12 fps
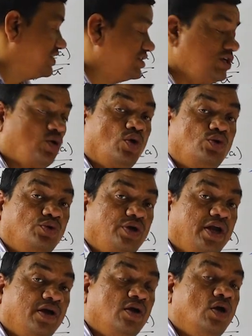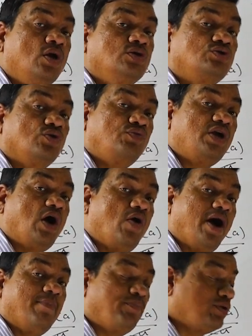is equal to A. So we have
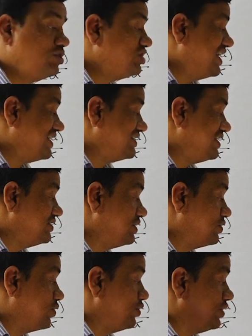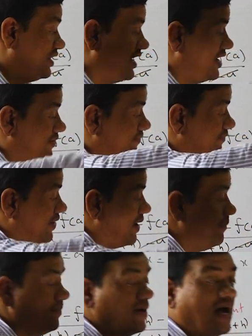approached x is equal to A
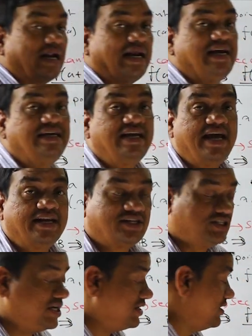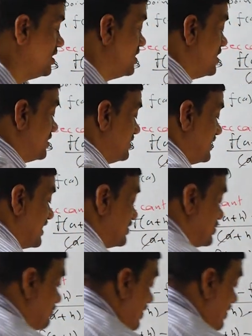from right direction. That's